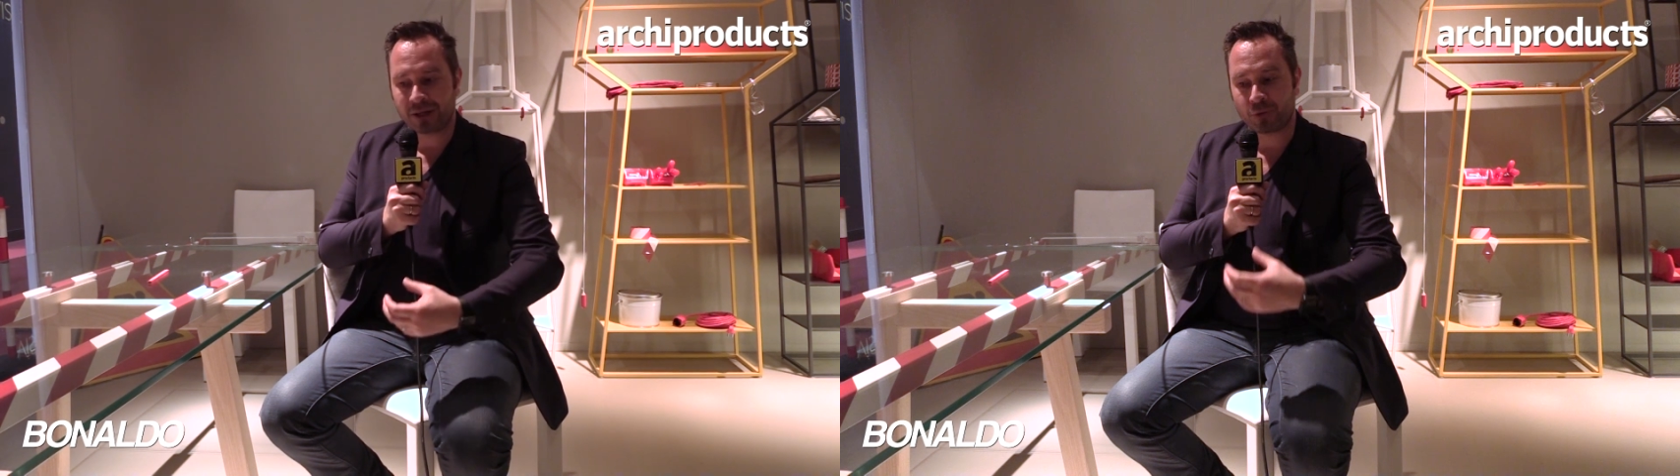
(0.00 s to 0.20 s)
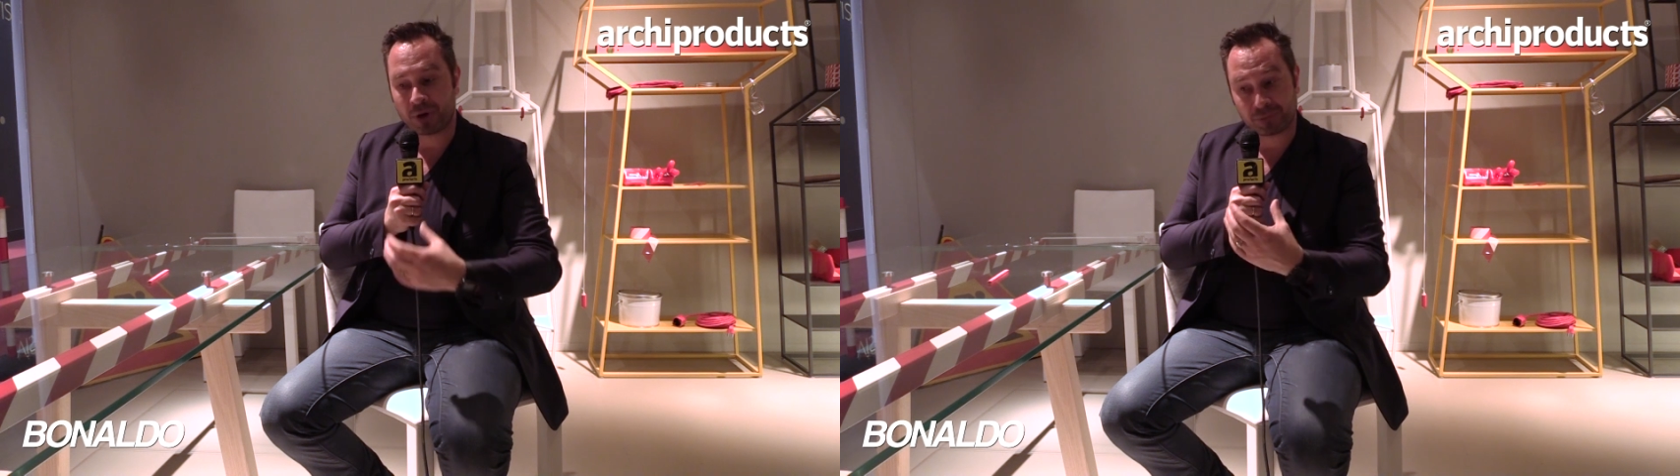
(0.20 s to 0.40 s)

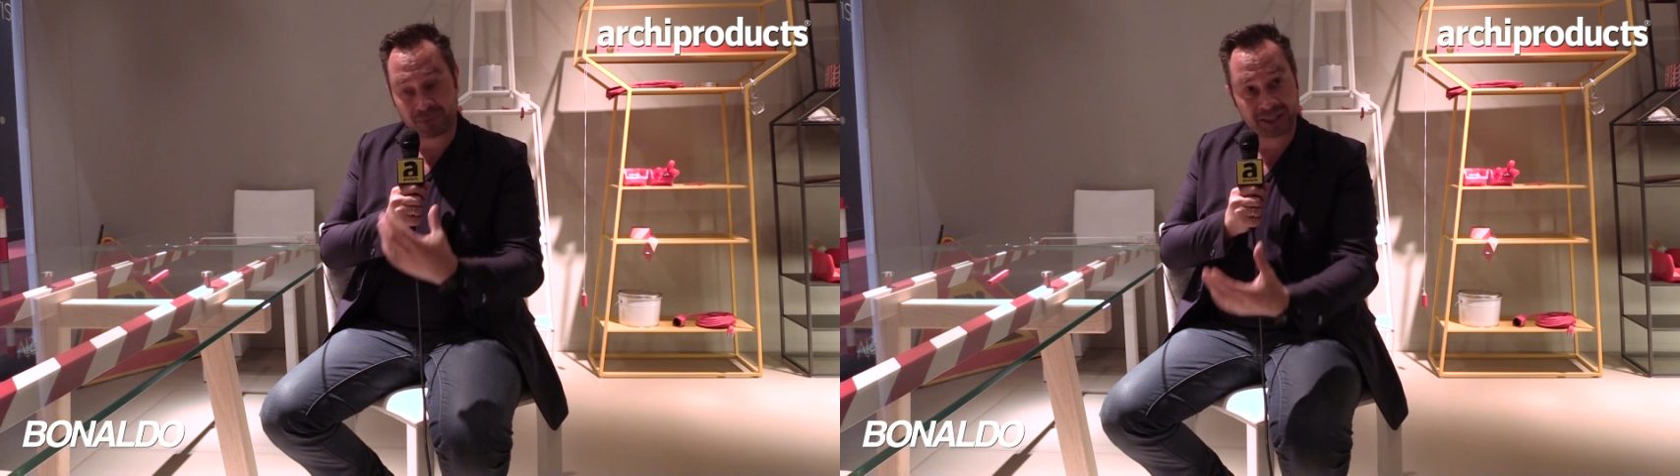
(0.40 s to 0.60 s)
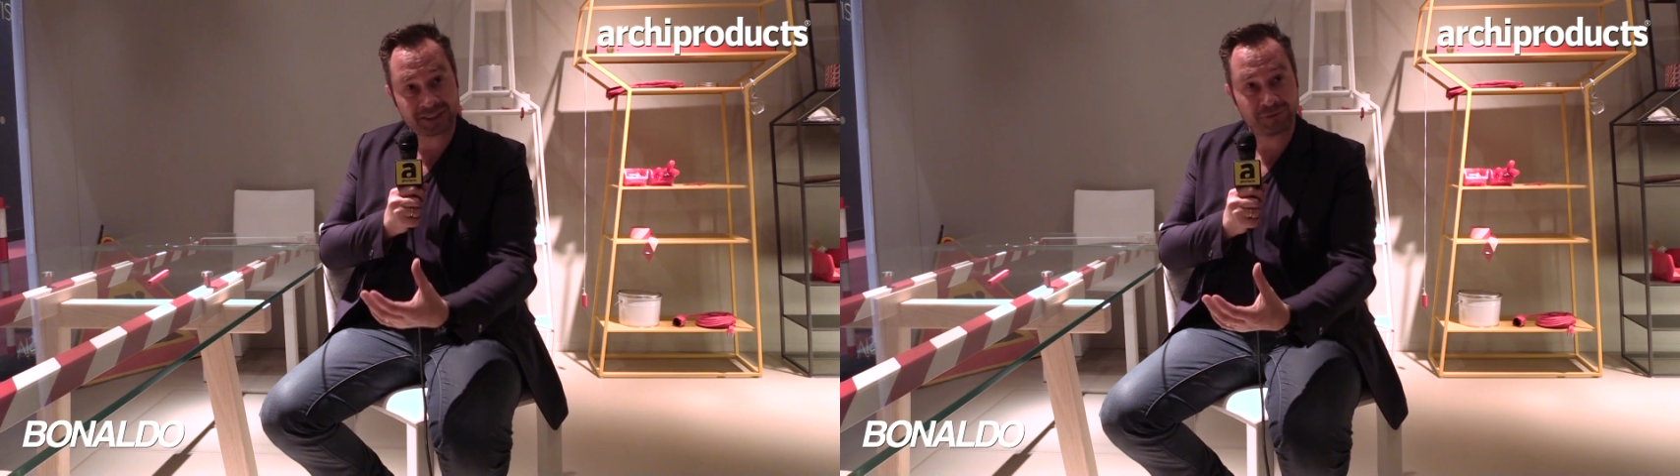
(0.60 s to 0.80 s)
quite
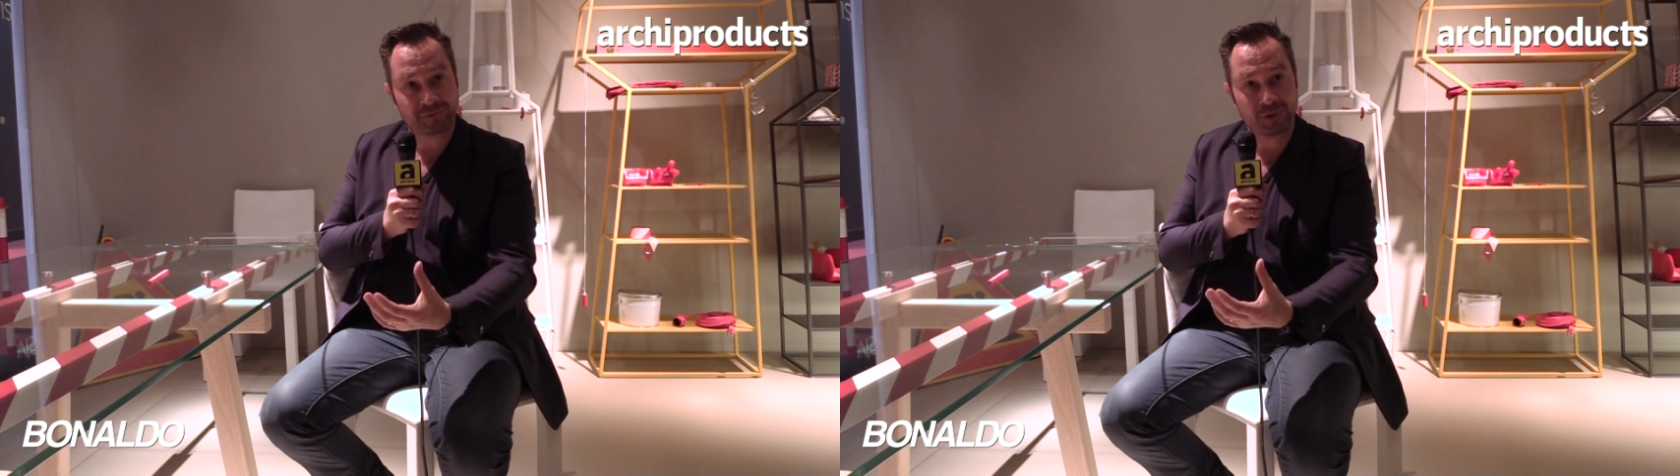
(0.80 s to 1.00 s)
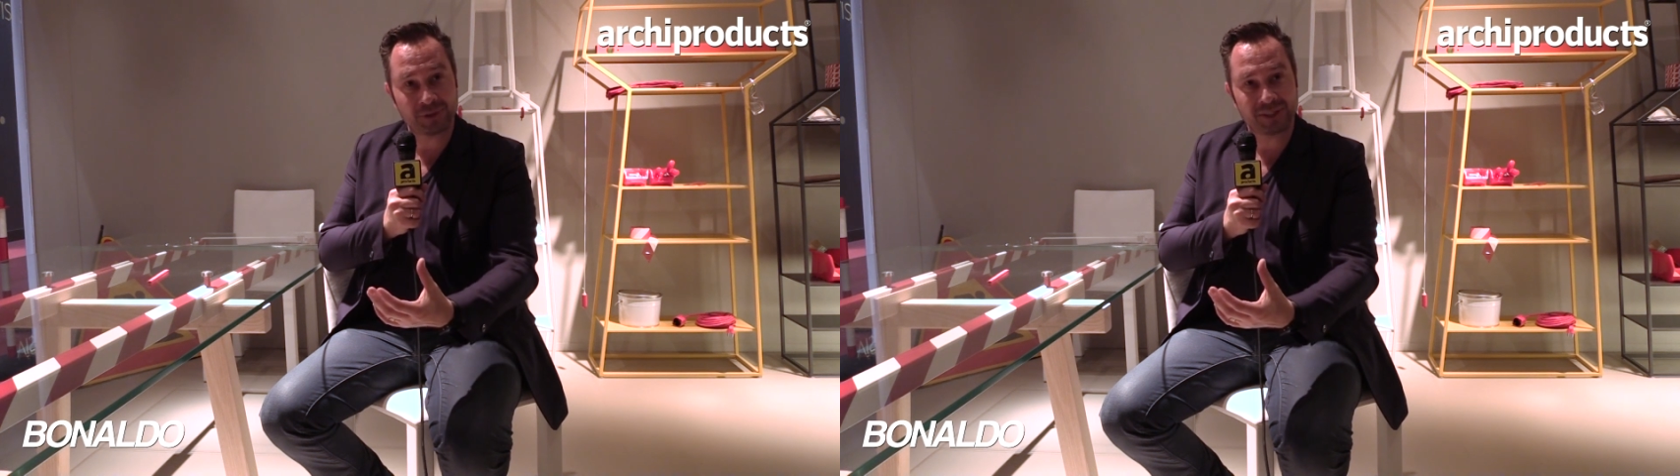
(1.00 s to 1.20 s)
massive
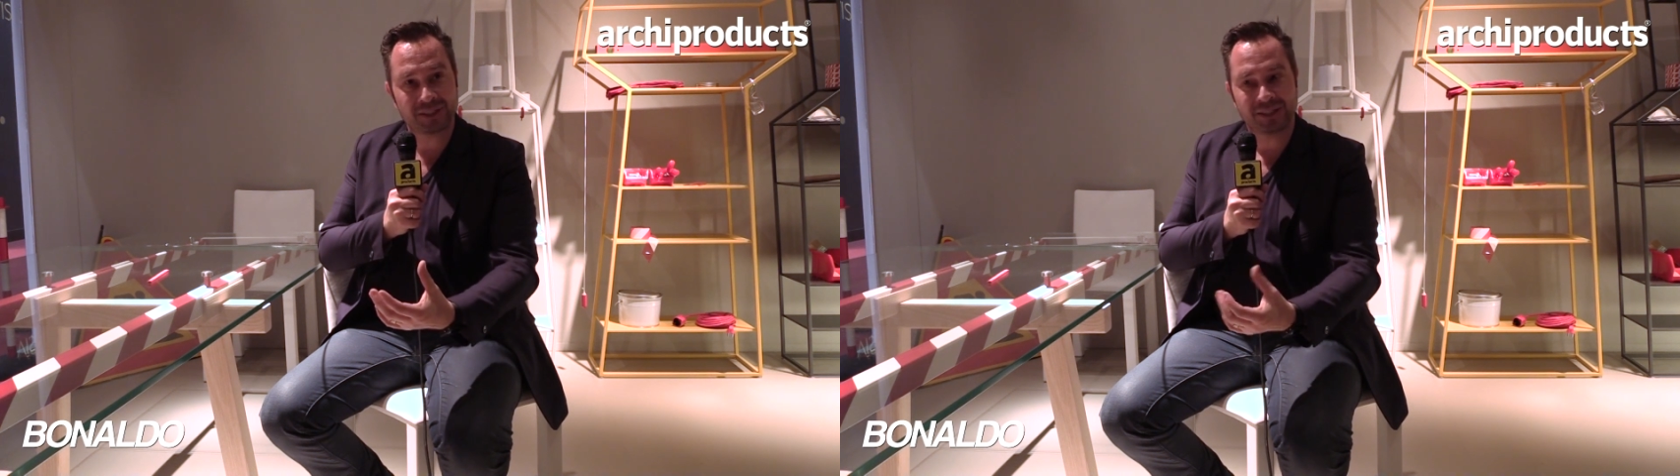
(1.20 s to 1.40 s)
wood,